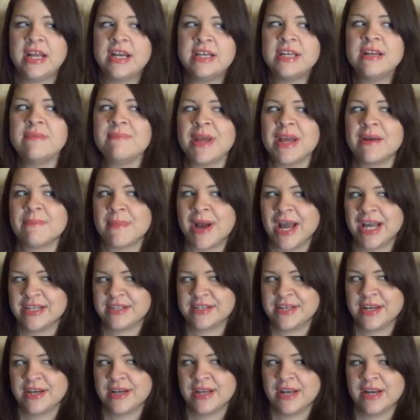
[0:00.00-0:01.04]
It did make my
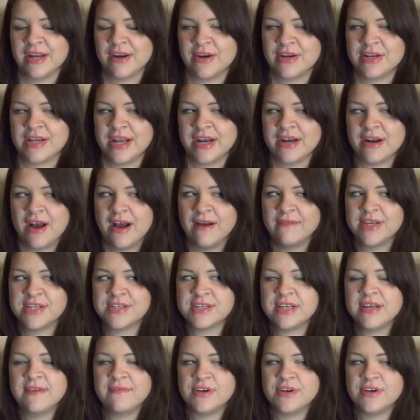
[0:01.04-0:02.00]
skin get irritated. Obviously,